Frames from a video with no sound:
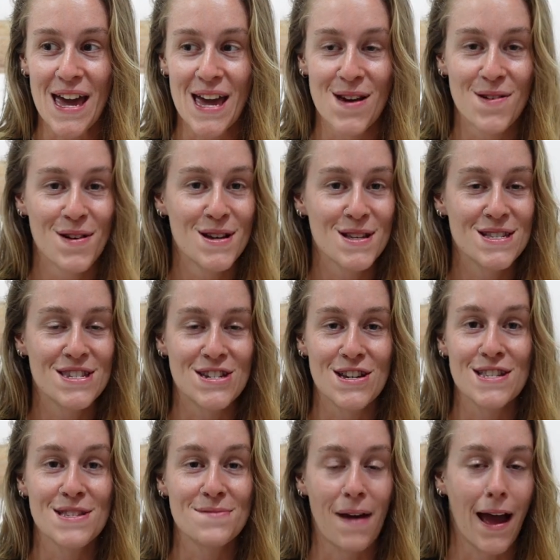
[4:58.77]
it was
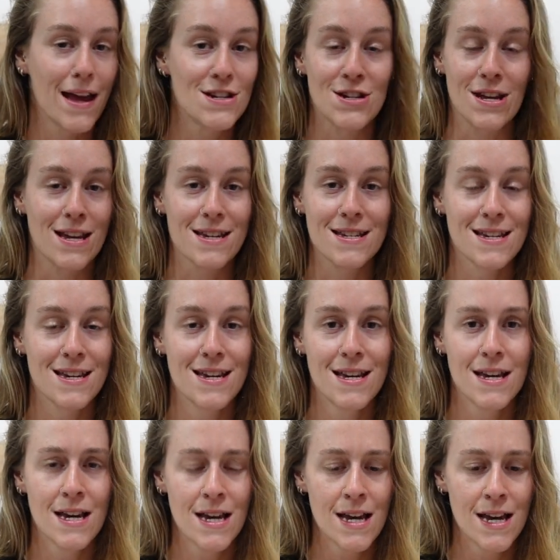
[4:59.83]
just magic.
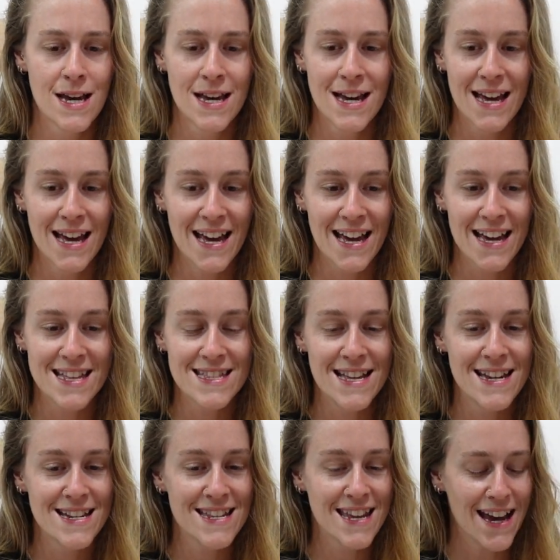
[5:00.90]
And
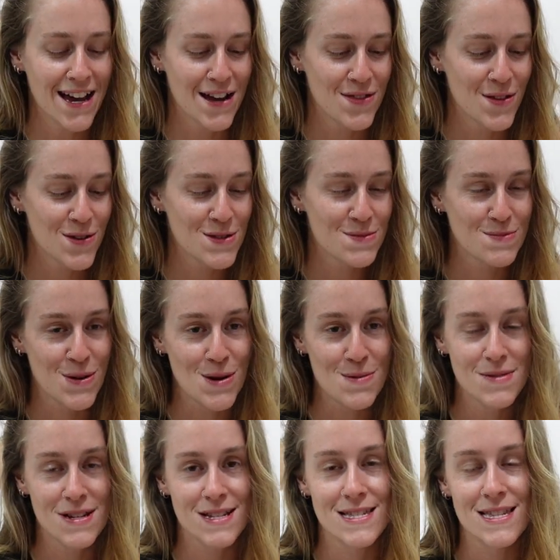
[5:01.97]
then yeah, those
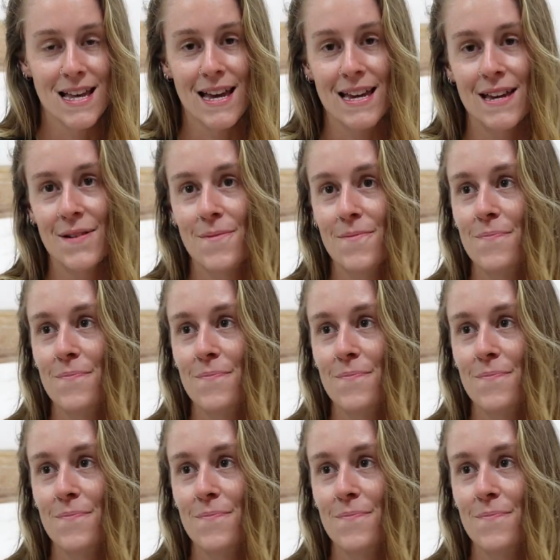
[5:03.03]
moments like